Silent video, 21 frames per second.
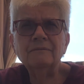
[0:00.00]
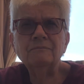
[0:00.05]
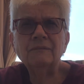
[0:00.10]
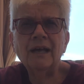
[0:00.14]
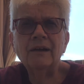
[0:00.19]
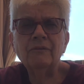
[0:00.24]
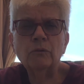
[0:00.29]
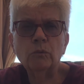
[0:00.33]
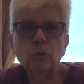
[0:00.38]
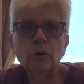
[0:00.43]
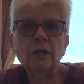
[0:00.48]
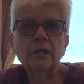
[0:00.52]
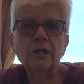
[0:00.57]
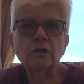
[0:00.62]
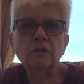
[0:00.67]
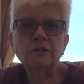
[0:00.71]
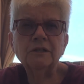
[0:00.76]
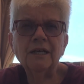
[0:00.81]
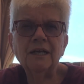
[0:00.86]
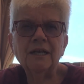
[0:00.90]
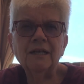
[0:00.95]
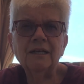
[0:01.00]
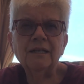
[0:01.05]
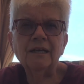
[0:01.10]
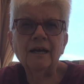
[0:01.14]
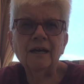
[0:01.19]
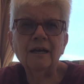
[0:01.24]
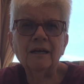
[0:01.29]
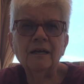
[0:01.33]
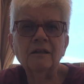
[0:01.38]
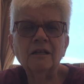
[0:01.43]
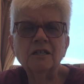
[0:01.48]
have a really good day
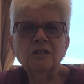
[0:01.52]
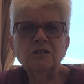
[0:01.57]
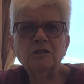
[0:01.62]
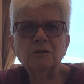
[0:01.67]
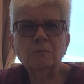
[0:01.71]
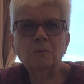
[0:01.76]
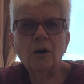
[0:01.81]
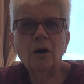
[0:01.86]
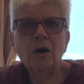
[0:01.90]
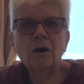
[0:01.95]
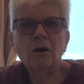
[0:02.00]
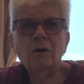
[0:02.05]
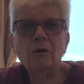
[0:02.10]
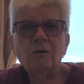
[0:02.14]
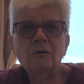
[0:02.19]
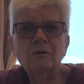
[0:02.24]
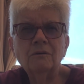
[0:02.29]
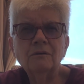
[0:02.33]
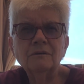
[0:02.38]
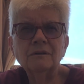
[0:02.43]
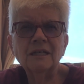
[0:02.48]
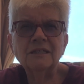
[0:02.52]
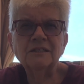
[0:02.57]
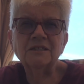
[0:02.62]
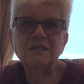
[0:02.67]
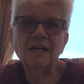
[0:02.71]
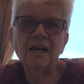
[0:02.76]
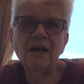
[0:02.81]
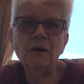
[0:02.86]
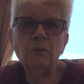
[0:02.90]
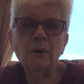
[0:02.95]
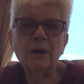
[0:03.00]
today, and then tomorrow, let's
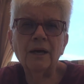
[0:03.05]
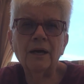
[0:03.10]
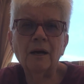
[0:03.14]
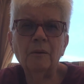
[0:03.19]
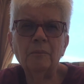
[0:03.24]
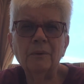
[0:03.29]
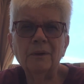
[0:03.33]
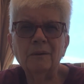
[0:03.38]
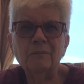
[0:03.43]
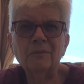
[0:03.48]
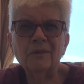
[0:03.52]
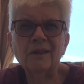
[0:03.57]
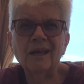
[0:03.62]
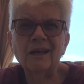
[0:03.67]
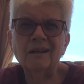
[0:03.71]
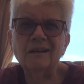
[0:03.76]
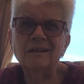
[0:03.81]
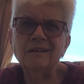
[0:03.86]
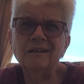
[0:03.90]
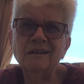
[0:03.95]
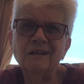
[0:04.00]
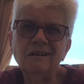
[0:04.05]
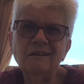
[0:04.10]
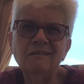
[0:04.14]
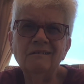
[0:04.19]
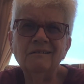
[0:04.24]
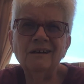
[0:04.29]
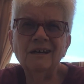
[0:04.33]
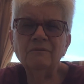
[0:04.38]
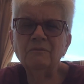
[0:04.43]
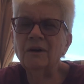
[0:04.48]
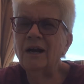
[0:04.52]
say I wake up and I'm thinking, you know,
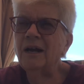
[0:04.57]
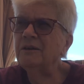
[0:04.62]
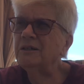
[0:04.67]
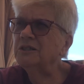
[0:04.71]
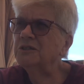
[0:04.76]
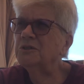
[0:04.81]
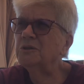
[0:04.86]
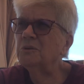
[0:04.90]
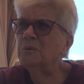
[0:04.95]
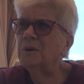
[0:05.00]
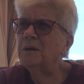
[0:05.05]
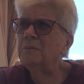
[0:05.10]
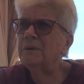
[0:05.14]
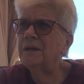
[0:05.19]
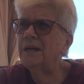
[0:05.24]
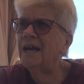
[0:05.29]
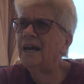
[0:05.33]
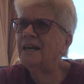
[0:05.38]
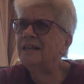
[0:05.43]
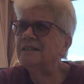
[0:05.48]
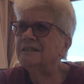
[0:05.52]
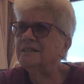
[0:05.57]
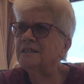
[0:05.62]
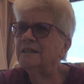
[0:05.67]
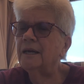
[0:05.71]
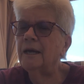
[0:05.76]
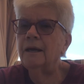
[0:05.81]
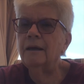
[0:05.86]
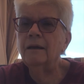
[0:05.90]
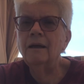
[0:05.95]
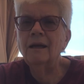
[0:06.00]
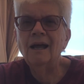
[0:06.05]
I, I just don't want to be on it
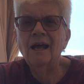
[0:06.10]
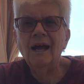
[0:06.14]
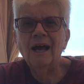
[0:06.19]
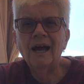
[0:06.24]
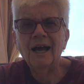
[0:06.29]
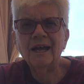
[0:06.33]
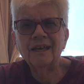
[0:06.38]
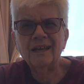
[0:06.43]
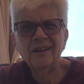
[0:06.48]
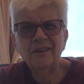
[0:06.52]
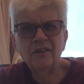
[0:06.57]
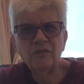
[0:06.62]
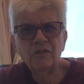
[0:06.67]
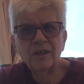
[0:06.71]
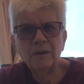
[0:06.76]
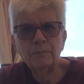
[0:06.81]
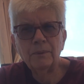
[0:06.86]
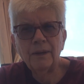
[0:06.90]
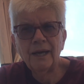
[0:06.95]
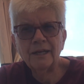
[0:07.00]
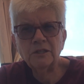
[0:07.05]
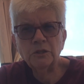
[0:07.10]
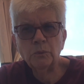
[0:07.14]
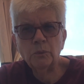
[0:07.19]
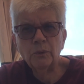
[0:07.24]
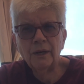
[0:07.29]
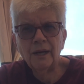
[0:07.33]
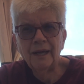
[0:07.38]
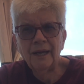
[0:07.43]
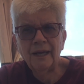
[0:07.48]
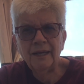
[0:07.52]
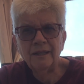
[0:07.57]
today. I kind of think back to what
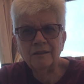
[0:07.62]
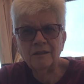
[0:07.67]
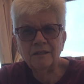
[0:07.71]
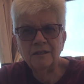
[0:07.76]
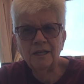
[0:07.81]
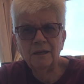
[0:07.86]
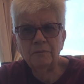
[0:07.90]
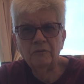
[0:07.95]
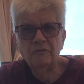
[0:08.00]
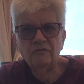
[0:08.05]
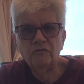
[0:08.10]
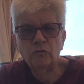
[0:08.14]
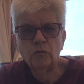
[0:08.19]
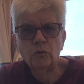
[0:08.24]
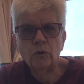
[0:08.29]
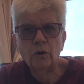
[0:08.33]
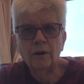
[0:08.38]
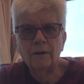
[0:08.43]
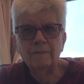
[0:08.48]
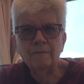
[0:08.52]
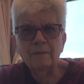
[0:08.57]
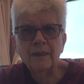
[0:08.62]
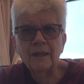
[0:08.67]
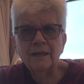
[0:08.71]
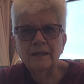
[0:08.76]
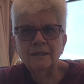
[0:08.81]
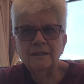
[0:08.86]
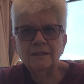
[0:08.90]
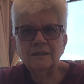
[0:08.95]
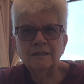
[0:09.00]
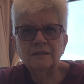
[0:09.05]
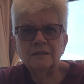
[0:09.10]
I ate the day before.
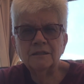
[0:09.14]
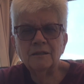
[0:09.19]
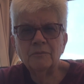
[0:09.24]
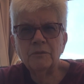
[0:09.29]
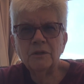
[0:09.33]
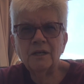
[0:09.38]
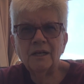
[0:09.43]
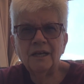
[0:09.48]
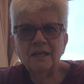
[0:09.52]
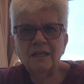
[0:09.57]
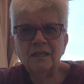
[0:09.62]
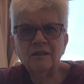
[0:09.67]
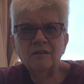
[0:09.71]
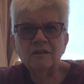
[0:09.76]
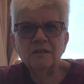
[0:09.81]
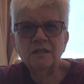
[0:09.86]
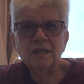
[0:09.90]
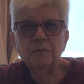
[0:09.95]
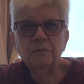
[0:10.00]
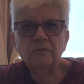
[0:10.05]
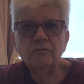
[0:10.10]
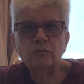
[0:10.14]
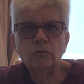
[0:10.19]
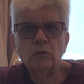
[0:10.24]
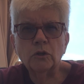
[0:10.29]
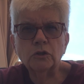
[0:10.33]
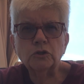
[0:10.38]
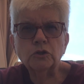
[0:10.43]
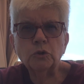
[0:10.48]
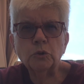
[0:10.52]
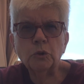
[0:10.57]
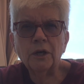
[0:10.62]
Did something I eat the day before
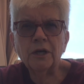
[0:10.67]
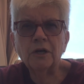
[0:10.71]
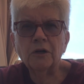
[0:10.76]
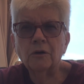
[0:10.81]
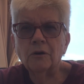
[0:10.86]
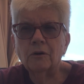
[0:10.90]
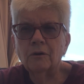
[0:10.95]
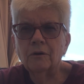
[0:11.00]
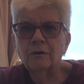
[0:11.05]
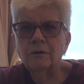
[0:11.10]
trigger